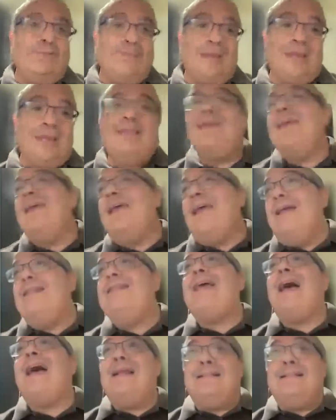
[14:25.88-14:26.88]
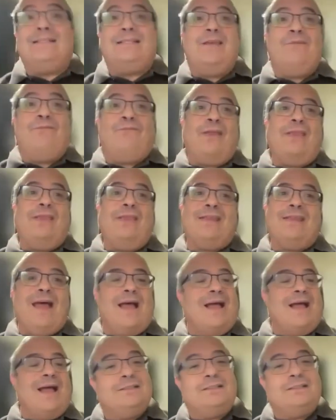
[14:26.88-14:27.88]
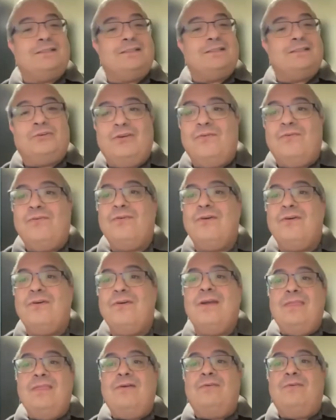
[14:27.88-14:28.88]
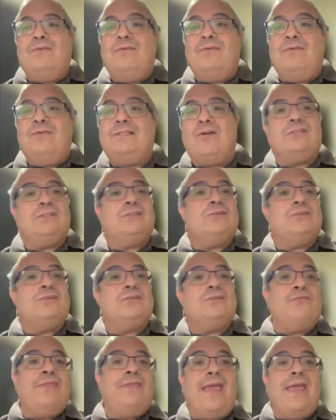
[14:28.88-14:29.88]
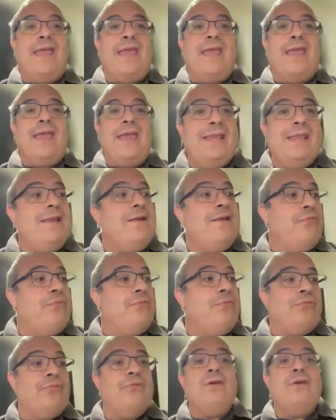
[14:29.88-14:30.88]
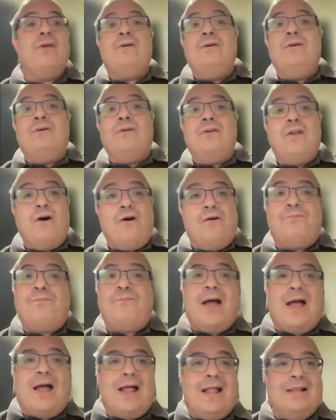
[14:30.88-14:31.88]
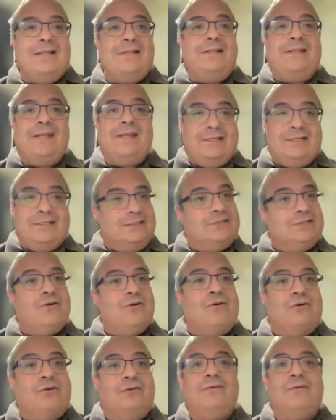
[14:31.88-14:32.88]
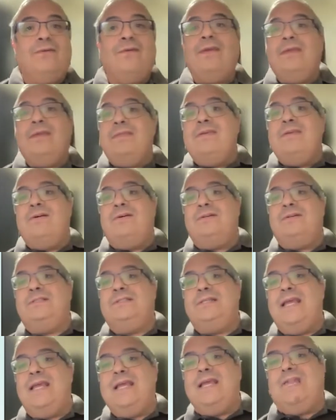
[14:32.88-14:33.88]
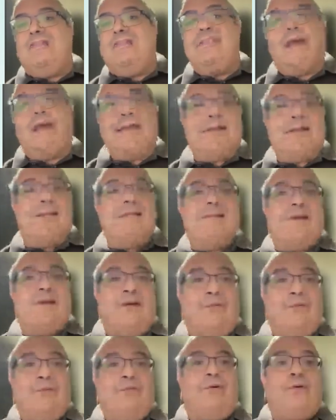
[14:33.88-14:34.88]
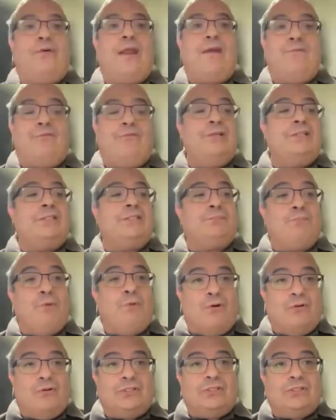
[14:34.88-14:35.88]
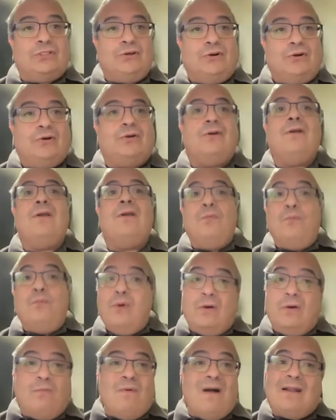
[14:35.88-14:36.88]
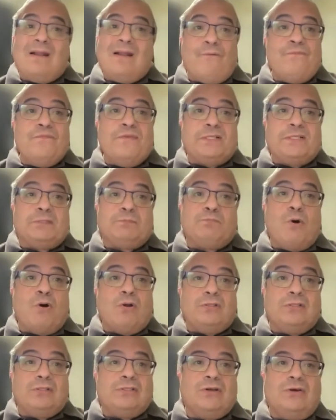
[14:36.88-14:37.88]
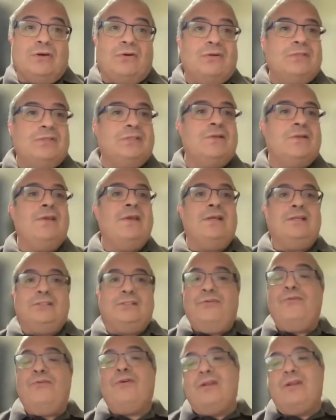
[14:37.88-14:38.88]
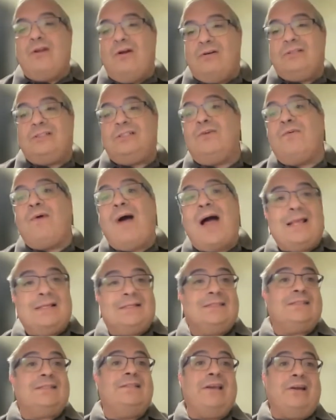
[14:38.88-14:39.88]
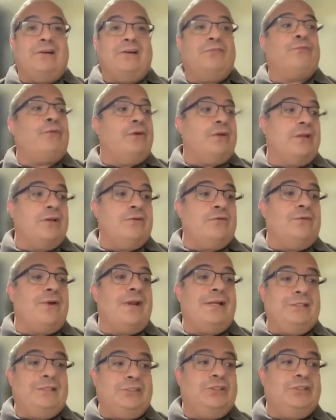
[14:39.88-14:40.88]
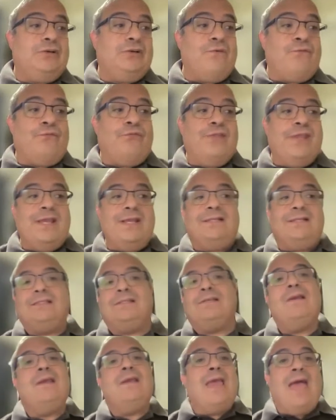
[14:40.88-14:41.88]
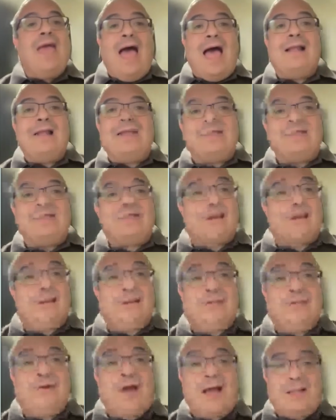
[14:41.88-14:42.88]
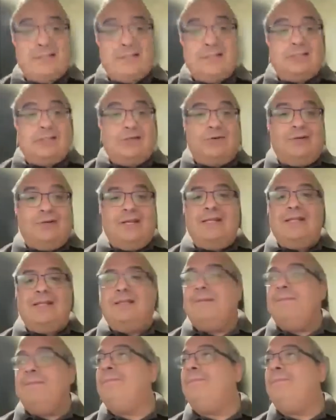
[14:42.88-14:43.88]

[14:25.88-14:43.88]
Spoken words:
me, and I'll see if I can answer you. There is also the ETH Global Discord. There's a channel there for every sponsor. We're one of the sponsors, so you can also ask there for the duration of this. I'll try to answer it.